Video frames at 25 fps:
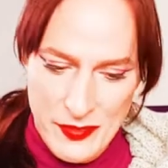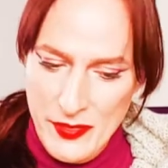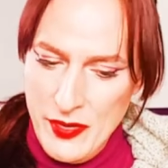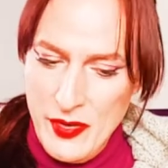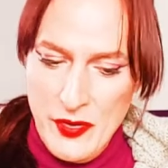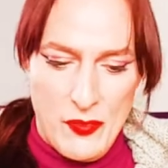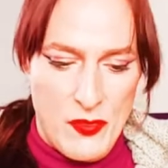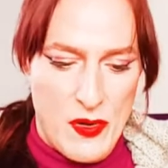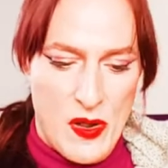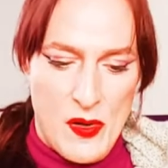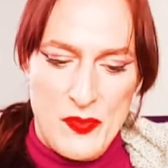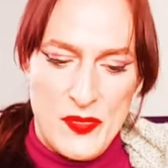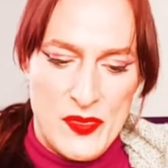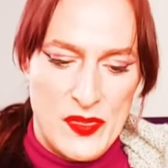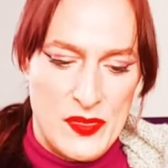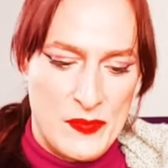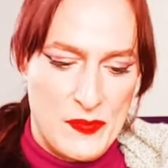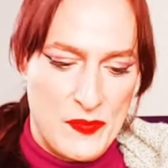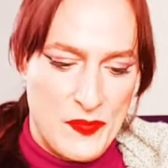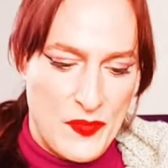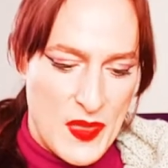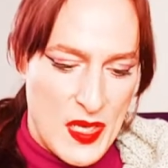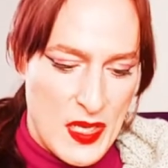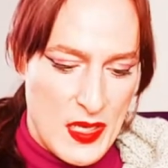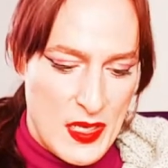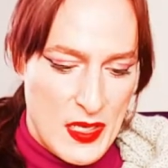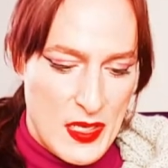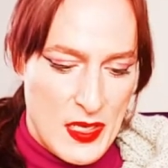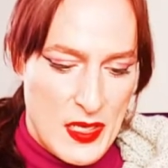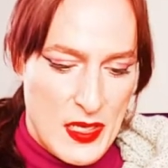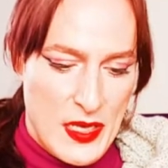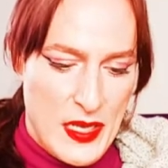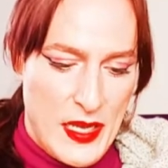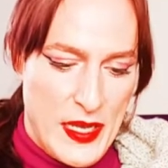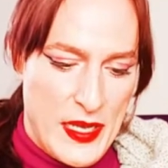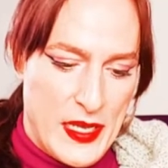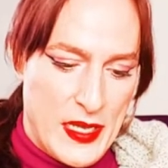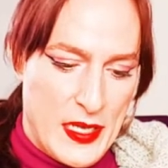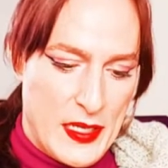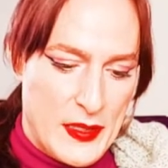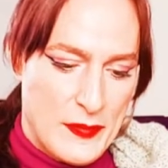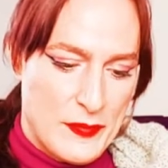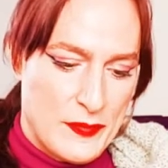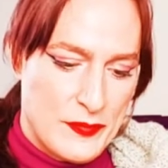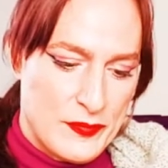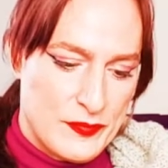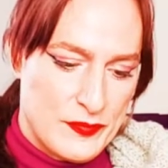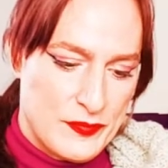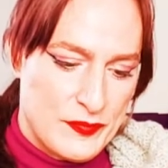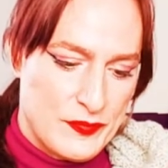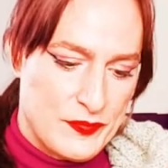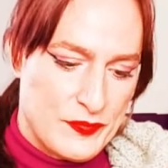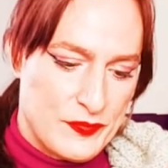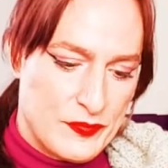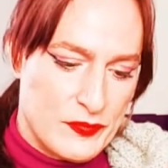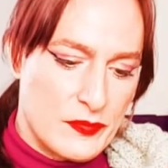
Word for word: erupt. Um,